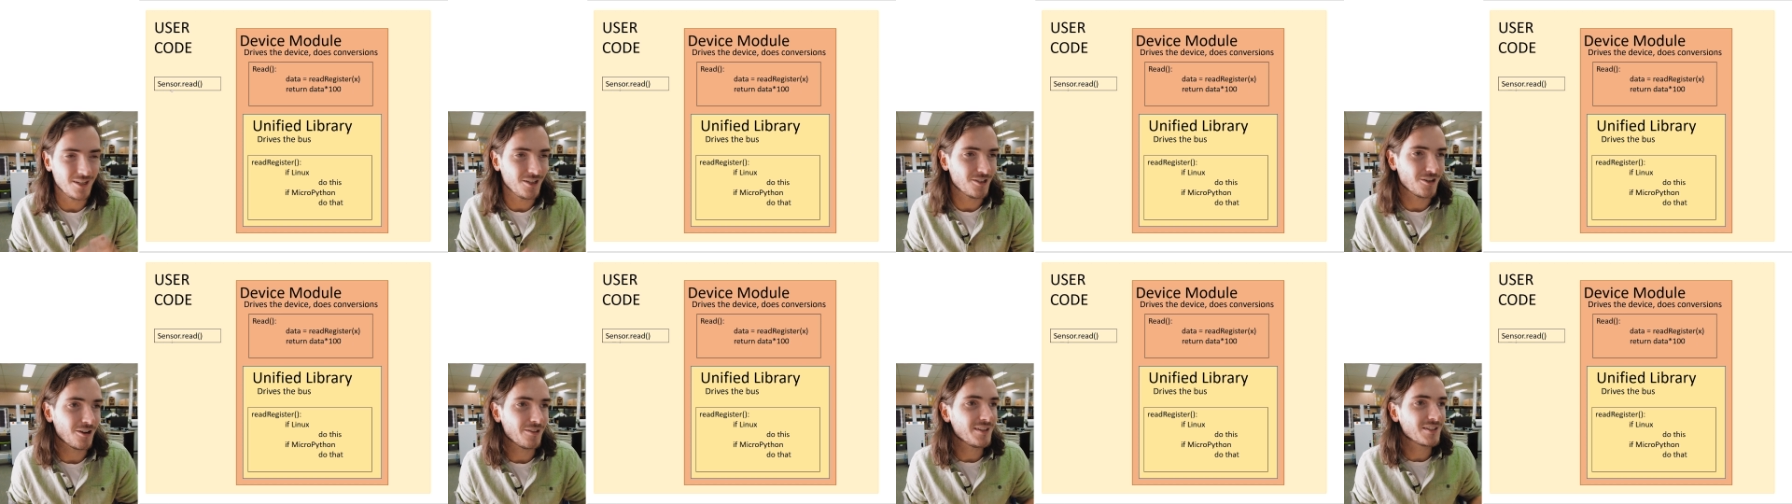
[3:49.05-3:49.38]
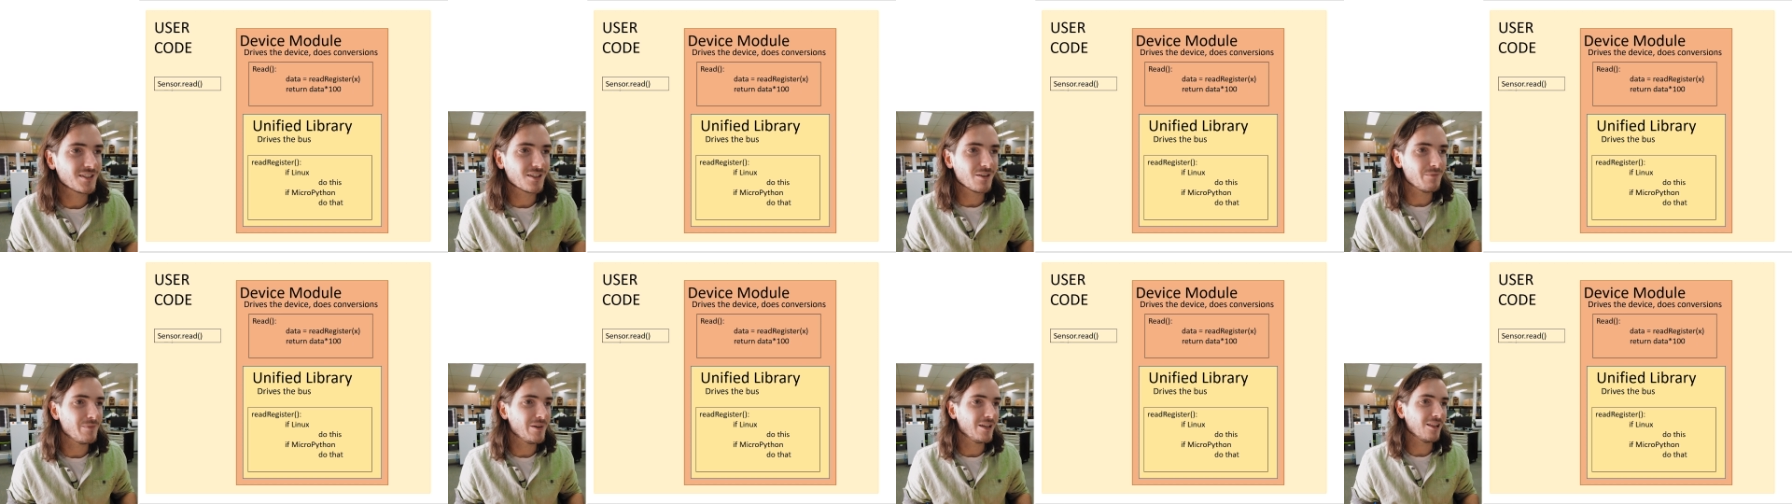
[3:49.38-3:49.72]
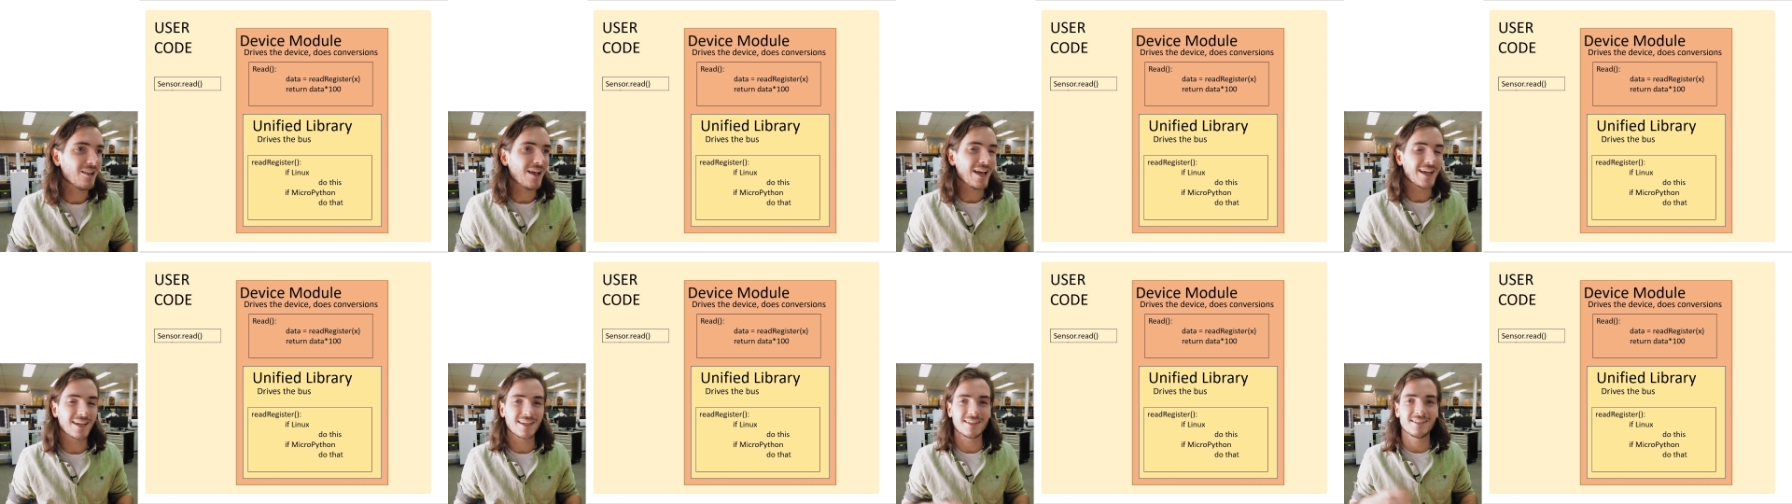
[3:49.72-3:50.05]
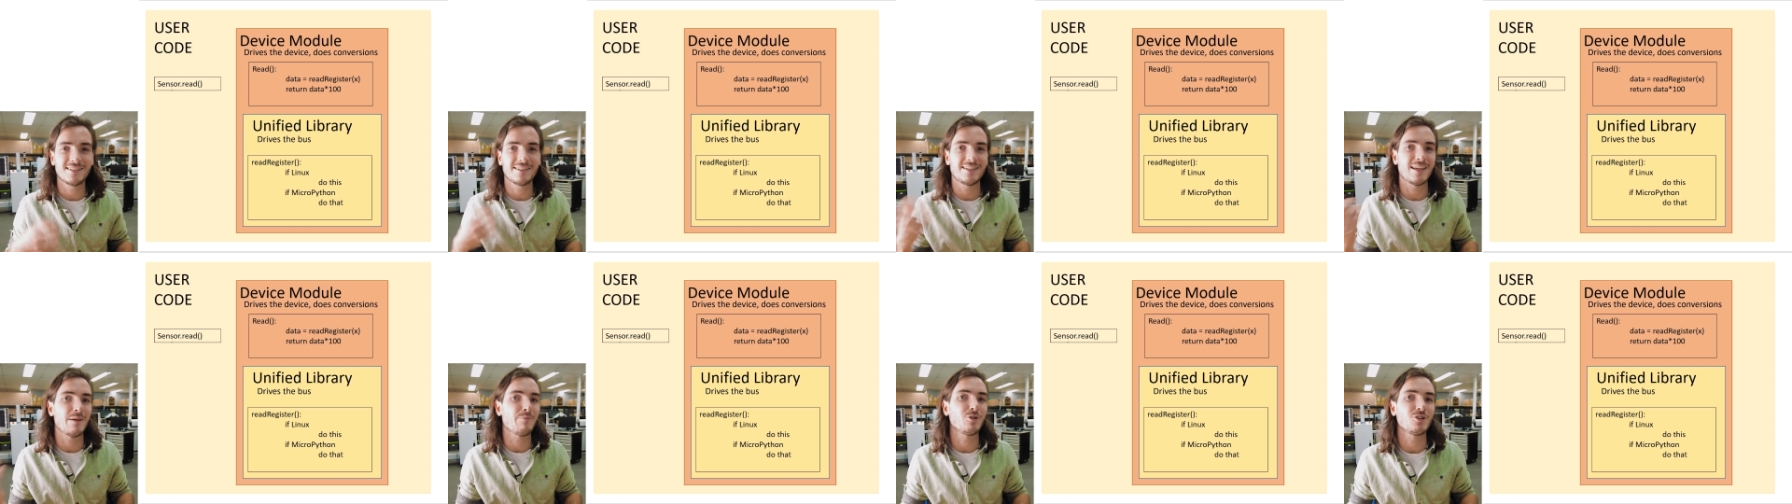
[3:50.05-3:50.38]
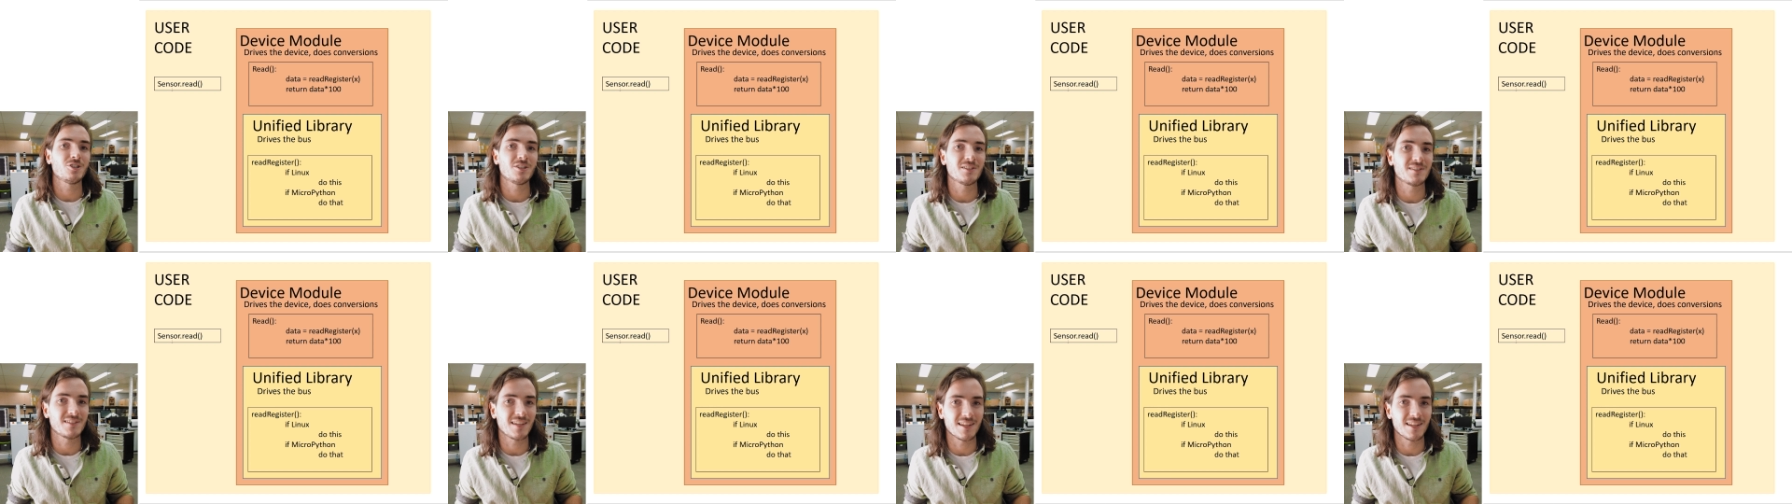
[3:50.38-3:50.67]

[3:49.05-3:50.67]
You know, this could be like temperature